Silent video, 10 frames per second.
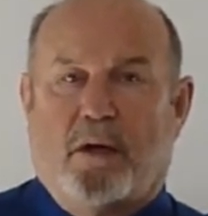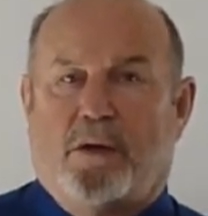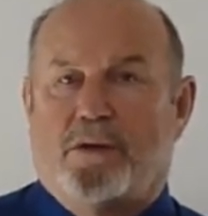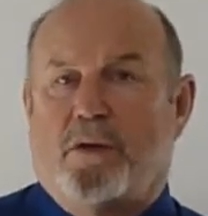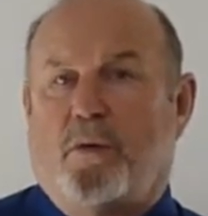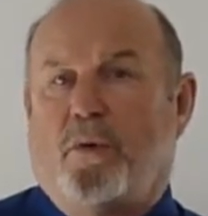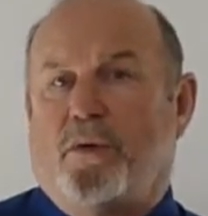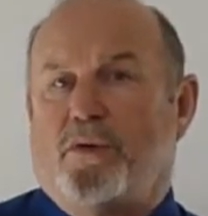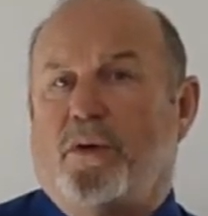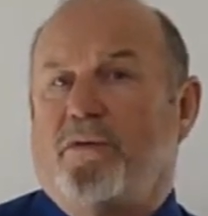Also, we'll
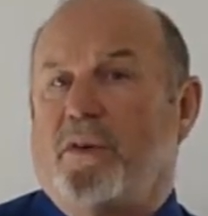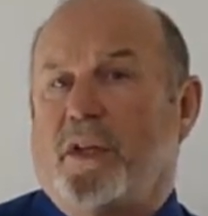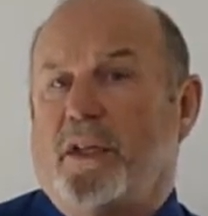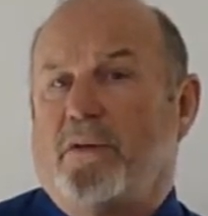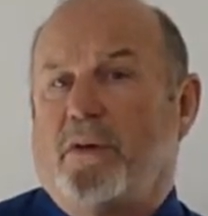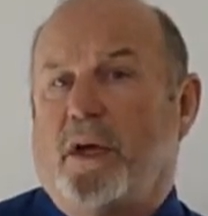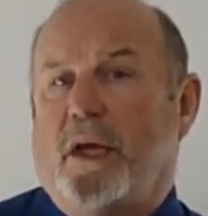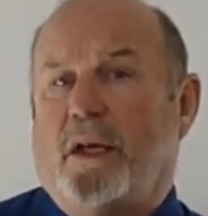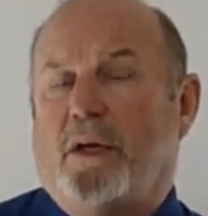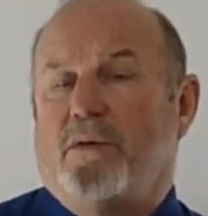treat for the liver
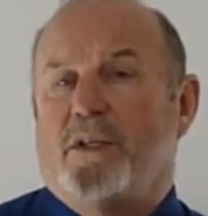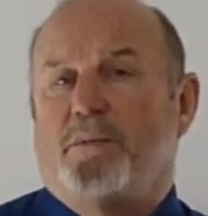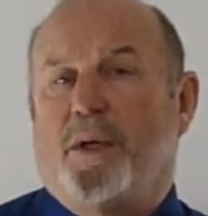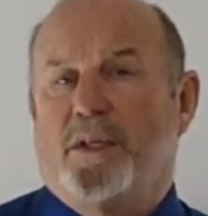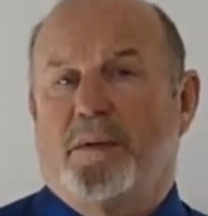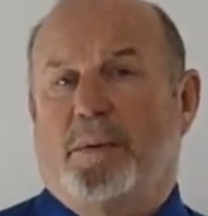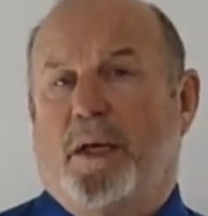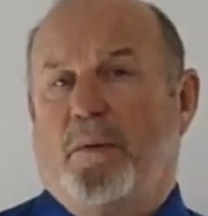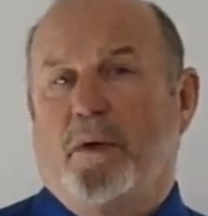and increase blood supply,